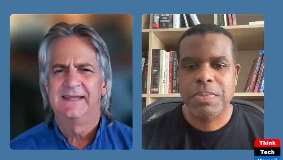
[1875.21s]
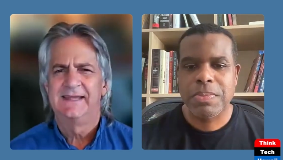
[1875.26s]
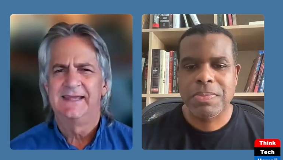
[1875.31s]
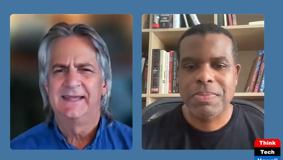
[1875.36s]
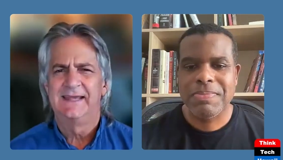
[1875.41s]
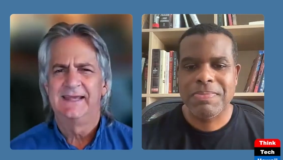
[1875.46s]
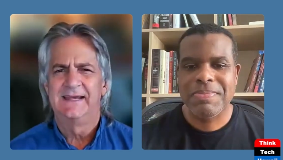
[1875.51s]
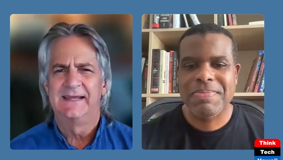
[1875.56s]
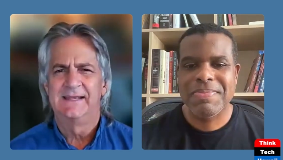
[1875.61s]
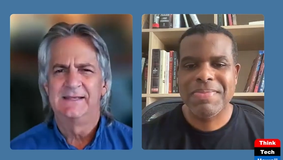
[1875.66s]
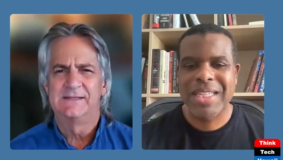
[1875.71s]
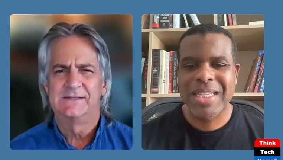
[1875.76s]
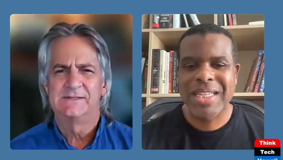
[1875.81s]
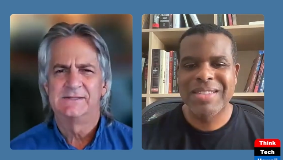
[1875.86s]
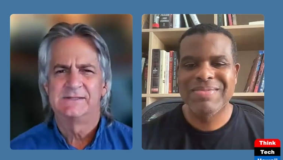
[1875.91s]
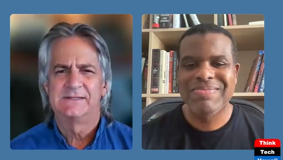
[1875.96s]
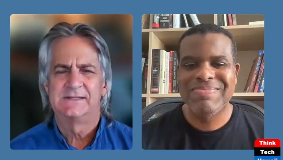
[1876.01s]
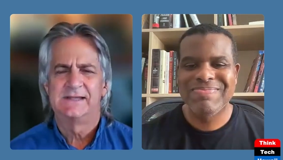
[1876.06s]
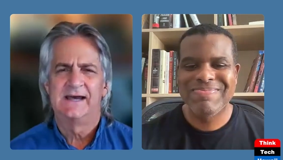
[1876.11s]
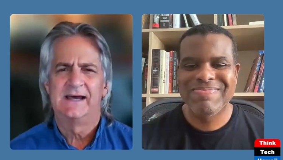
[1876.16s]
Speaker 1: And
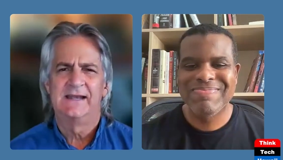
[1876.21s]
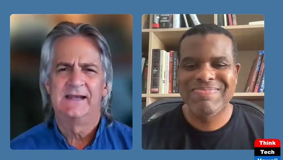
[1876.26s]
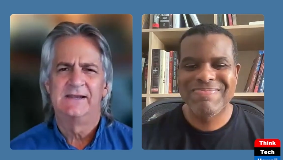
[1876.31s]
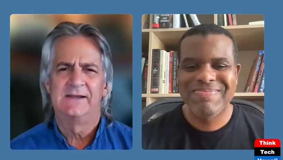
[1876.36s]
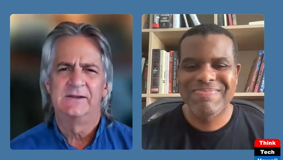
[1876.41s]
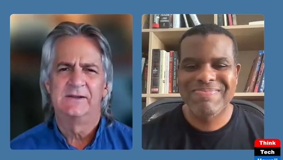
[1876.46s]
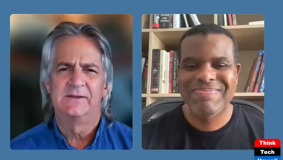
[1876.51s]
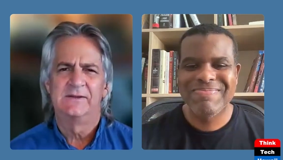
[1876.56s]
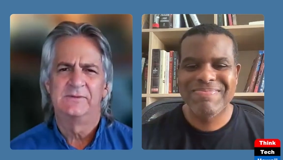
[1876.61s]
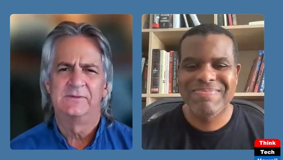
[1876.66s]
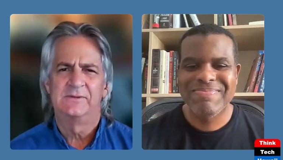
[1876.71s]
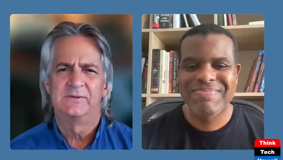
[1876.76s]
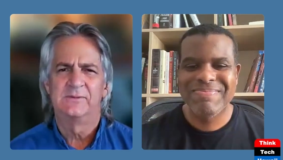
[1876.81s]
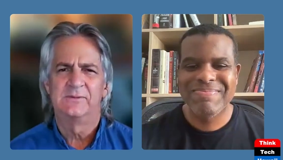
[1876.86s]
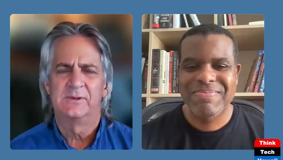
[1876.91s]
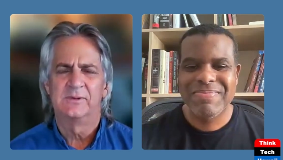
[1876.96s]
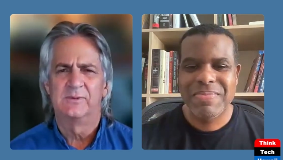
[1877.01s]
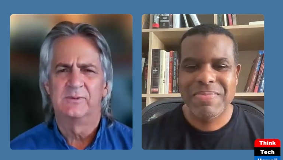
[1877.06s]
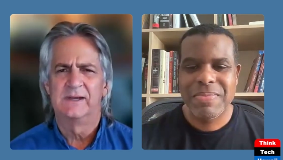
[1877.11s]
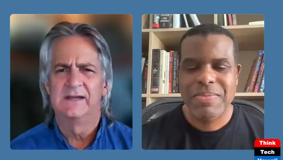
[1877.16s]
I don't know if you
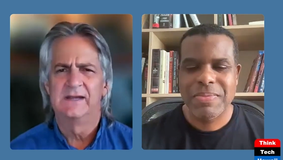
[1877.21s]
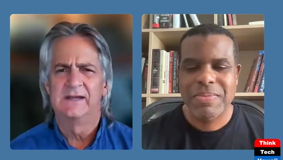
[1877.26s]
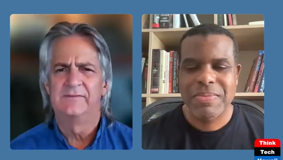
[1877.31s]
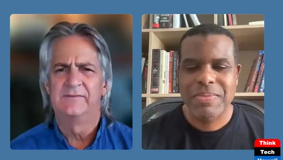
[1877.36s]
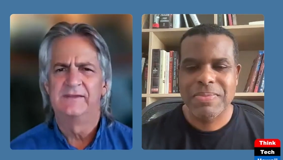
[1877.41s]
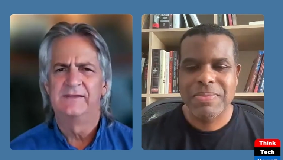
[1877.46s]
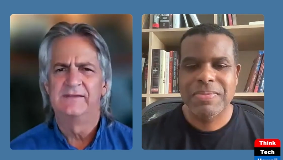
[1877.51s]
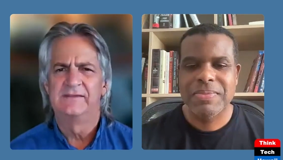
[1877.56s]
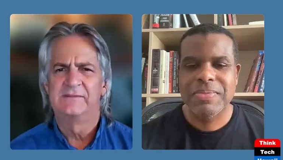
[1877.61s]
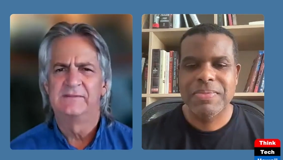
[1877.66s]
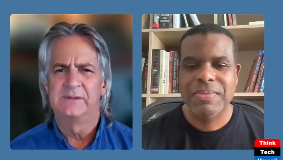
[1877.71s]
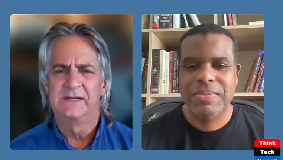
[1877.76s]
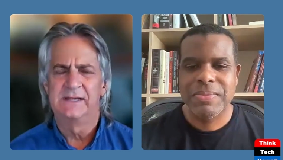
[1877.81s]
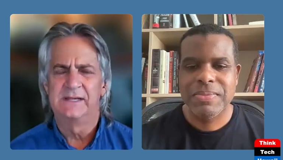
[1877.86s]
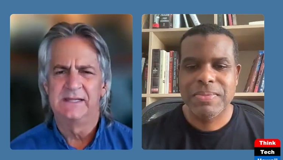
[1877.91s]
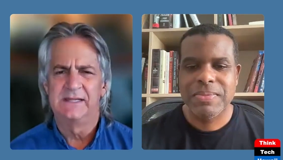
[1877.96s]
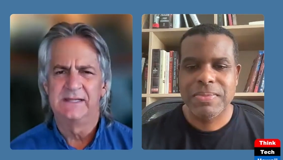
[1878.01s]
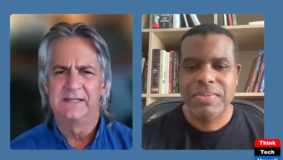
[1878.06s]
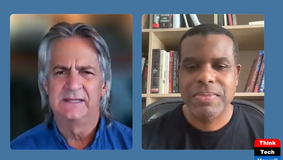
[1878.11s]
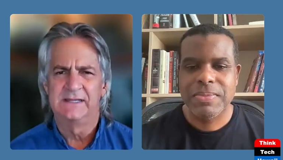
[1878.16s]
were aware of this,
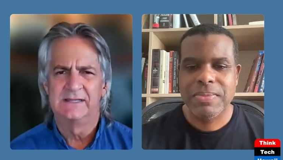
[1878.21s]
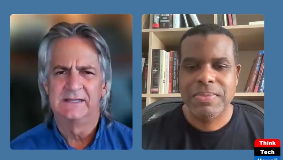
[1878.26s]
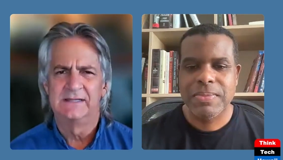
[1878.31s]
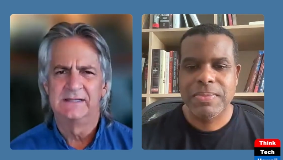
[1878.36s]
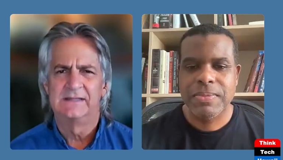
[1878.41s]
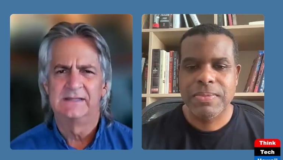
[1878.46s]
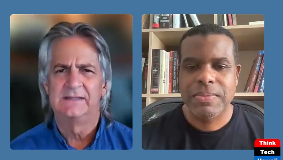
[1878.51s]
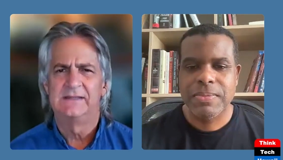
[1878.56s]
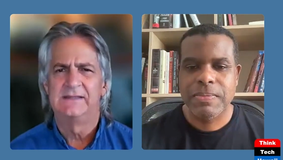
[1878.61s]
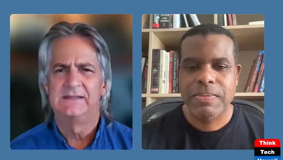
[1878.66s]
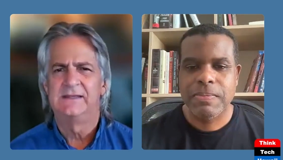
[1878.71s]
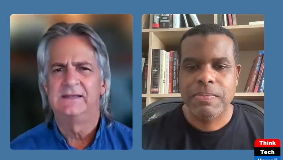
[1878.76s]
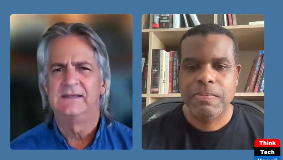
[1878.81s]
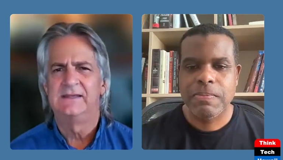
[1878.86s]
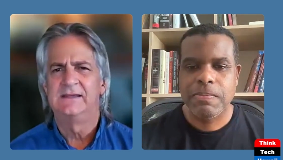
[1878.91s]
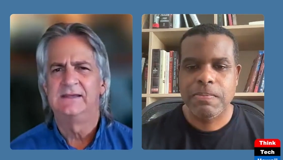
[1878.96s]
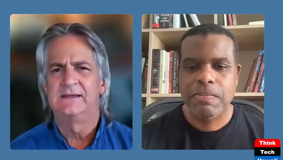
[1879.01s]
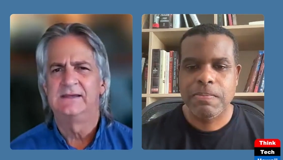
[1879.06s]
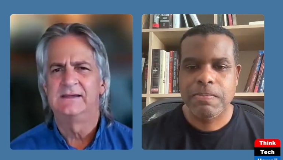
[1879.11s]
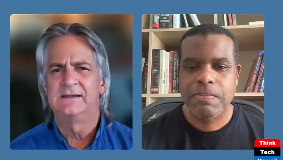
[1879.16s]
but in
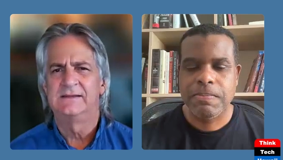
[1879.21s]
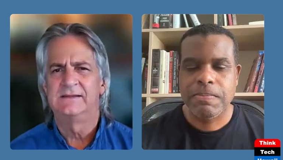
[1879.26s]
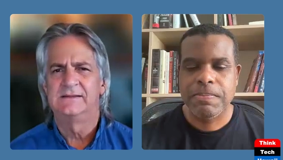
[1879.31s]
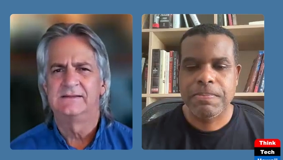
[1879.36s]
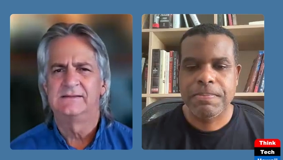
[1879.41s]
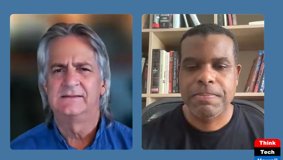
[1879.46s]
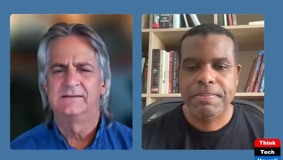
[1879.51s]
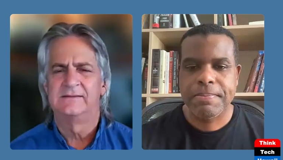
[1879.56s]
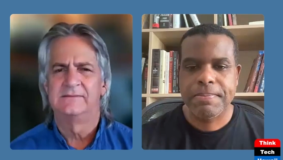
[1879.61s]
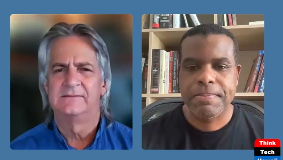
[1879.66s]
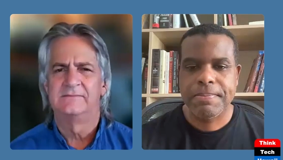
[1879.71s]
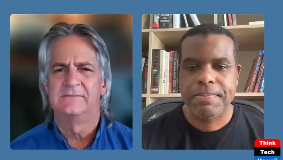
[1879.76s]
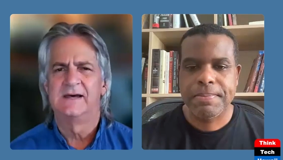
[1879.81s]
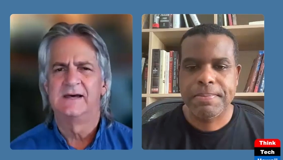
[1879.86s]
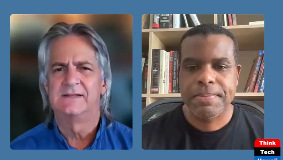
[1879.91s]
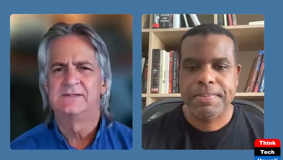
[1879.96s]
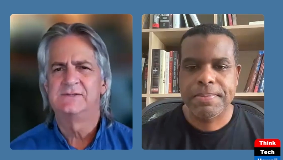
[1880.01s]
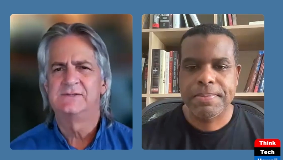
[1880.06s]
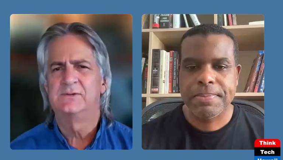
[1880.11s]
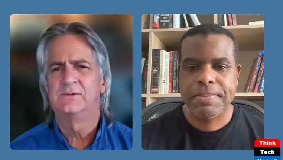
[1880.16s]
the uh,
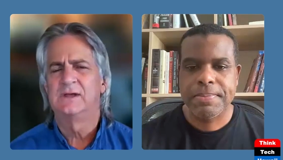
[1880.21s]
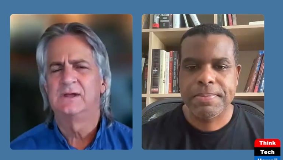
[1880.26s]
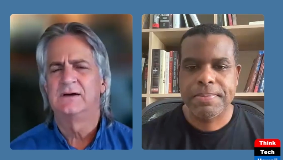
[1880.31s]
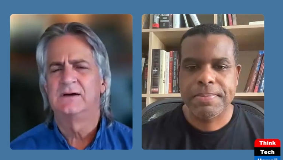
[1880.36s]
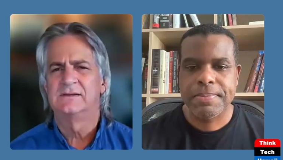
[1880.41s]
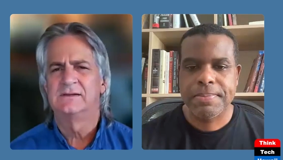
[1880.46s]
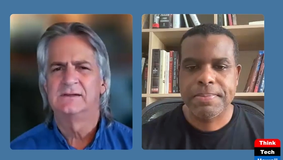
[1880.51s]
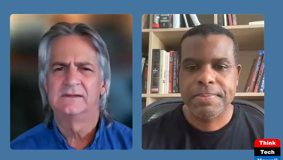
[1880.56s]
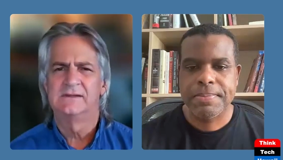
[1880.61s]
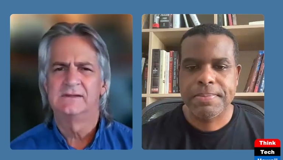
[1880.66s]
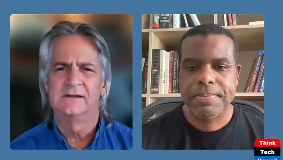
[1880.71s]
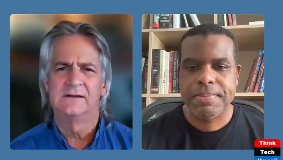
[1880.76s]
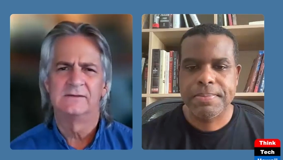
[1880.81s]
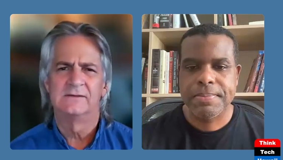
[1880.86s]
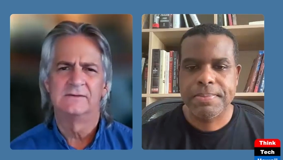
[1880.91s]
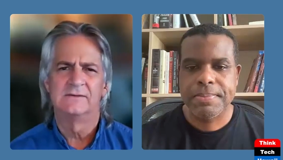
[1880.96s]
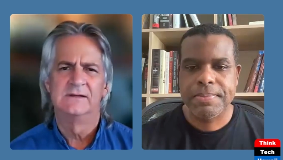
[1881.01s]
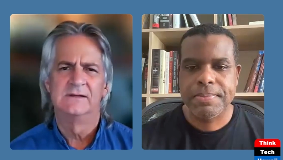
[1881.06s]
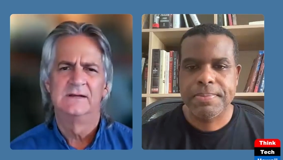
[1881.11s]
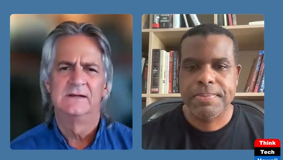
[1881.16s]
not too long
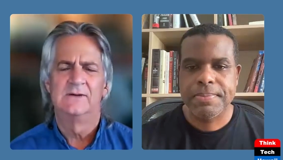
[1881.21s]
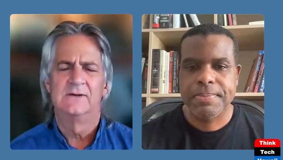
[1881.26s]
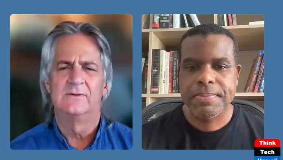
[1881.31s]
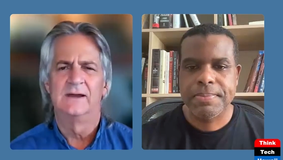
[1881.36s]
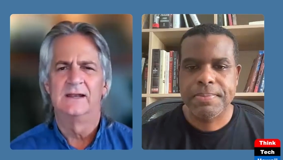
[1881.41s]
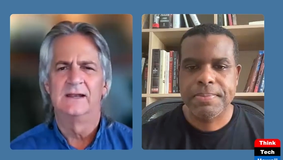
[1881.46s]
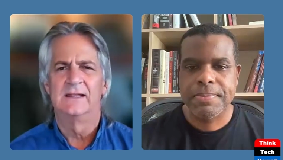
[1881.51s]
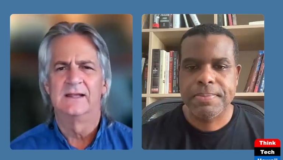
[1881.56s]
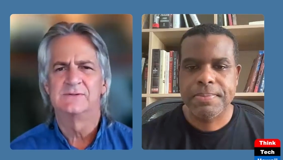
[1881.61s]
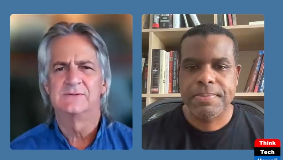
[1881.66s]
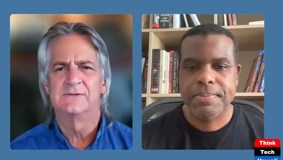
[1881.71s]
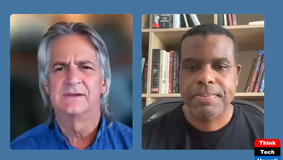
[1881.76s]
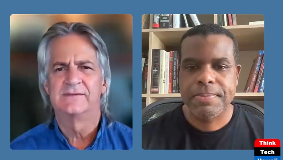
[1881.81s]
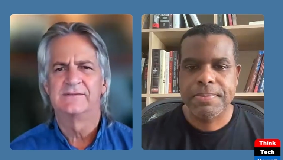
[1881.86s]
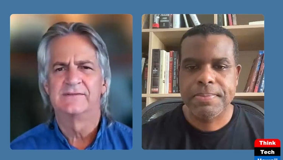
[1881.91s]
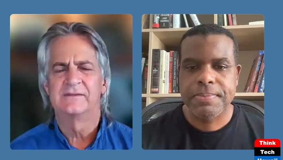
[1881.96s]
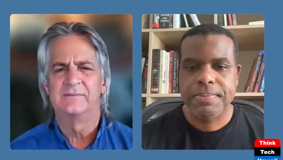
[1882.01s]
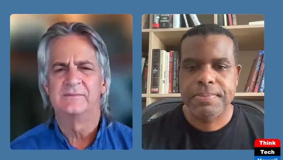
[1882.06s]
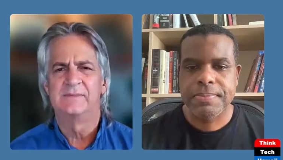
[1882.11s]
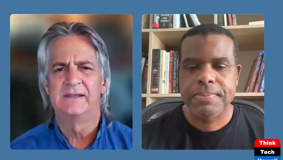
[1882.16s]
ago, Hawaiian Electric
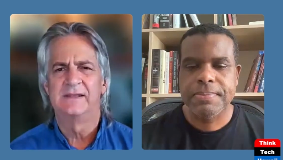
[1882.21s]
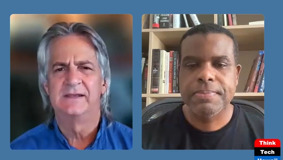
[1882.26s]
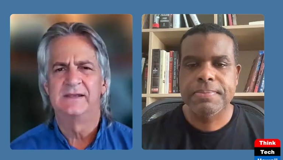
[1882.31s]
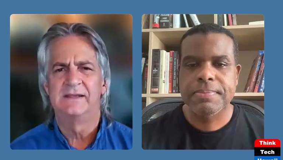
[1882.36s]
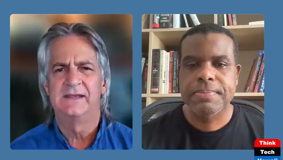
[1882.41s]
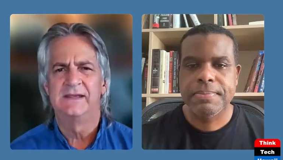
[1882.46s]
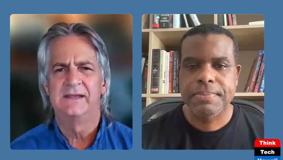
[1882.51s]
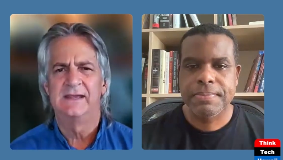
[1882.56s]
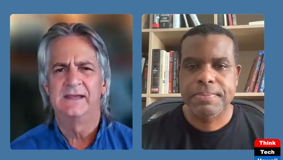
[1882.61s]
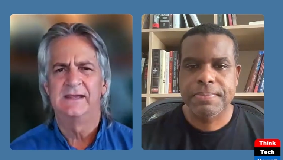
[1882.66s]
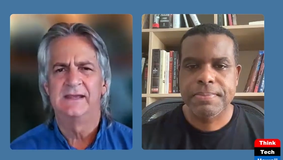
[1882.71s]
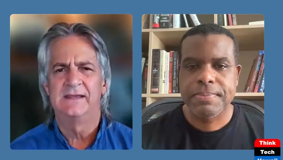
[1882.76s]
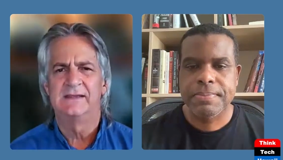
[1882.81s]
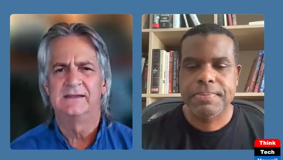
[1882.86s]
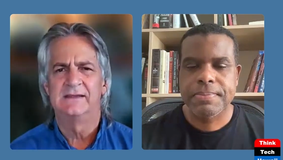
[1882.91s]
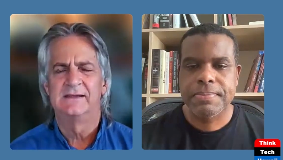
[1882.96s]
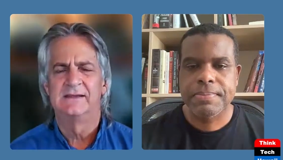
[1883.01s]
submitted a